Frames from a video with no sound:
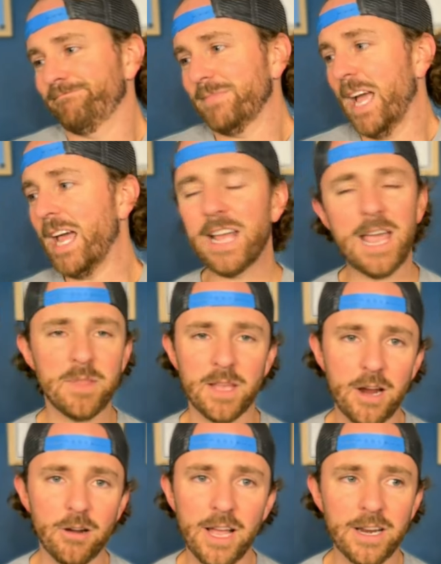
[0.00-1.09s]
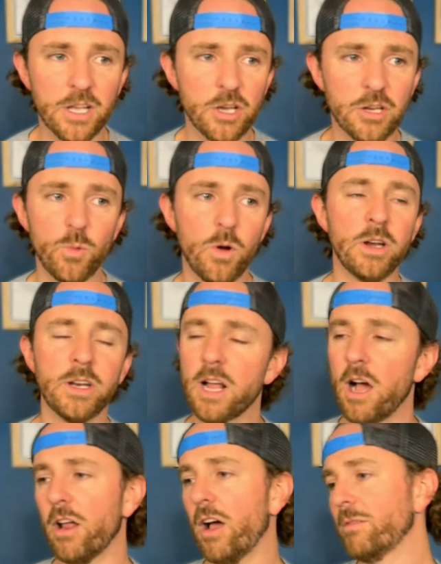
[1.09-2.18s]
and a game that Carolina could have won and
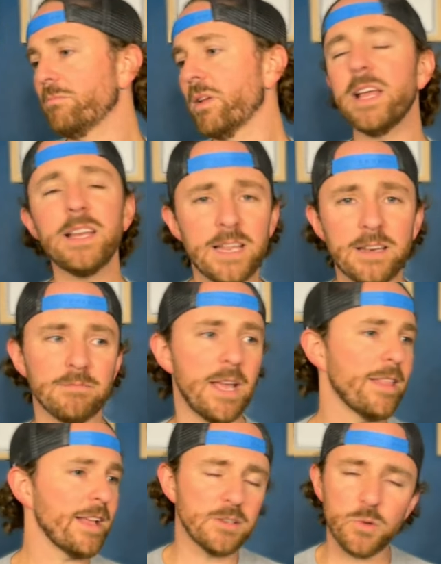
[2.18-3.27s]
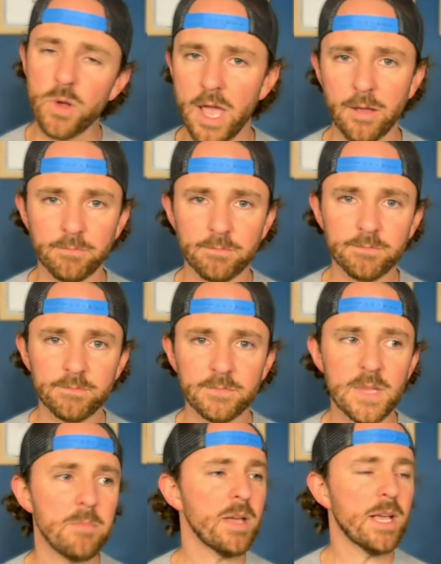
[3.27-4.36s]
gone on, but they didn't, and that's okay,
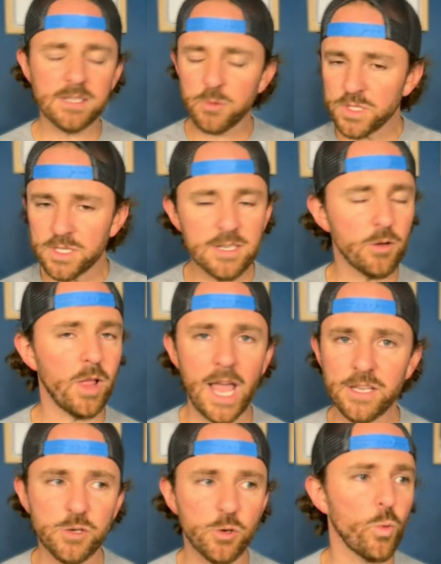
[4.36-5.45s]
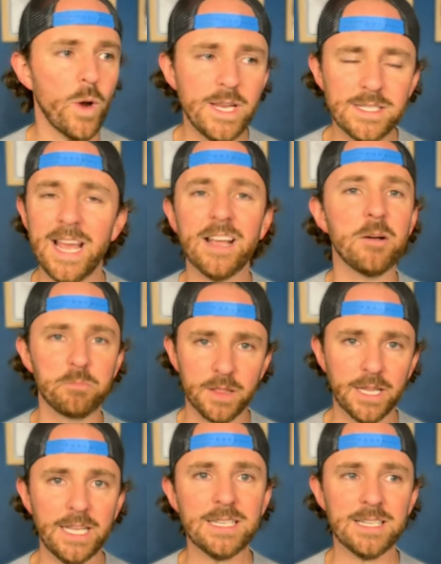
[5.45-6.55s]
because it was still a great and
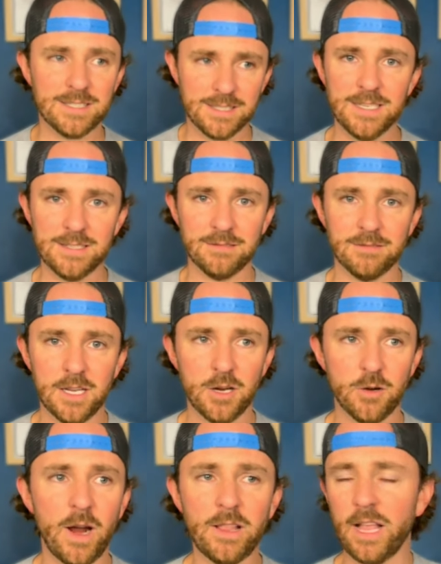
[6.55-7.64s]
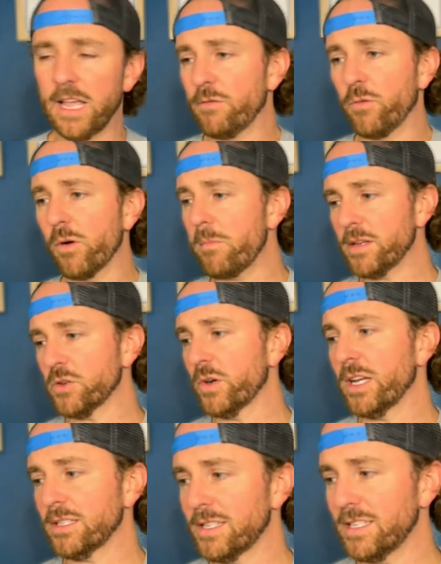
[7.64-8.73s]
complete season, right? Like, if we're
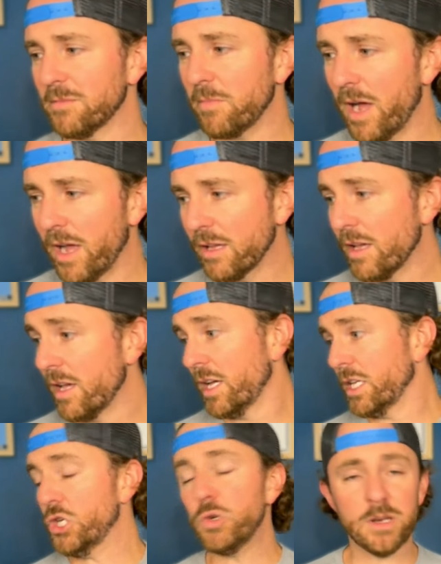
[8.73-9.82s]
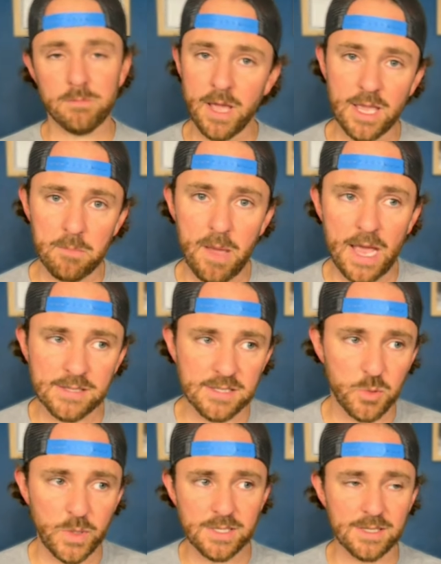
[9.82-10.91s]
measuring a season by you didn't make it past the
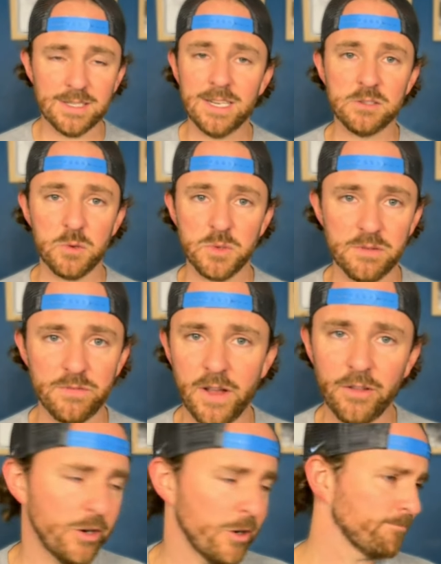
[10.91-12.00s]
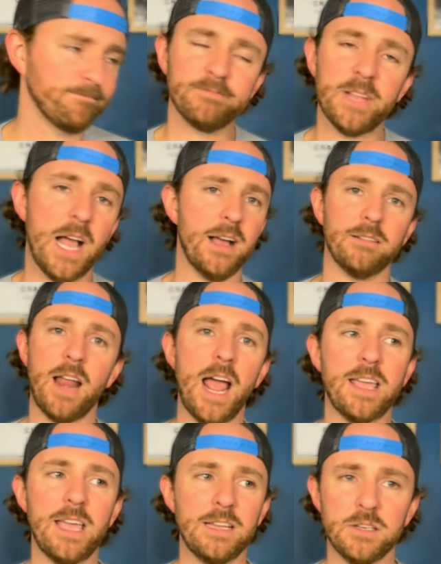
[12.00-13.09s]
Sweet 16, so it was a failure, I
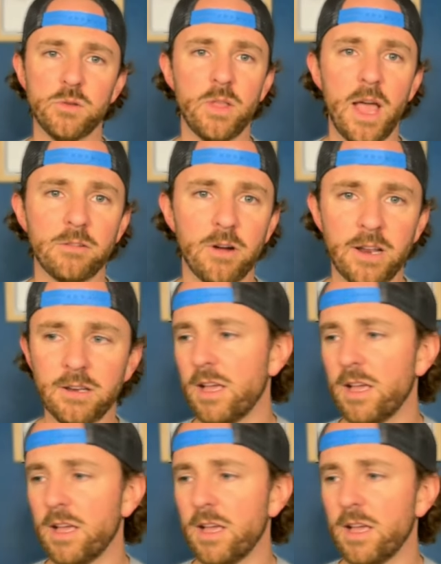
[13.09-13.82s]
can't do that, right?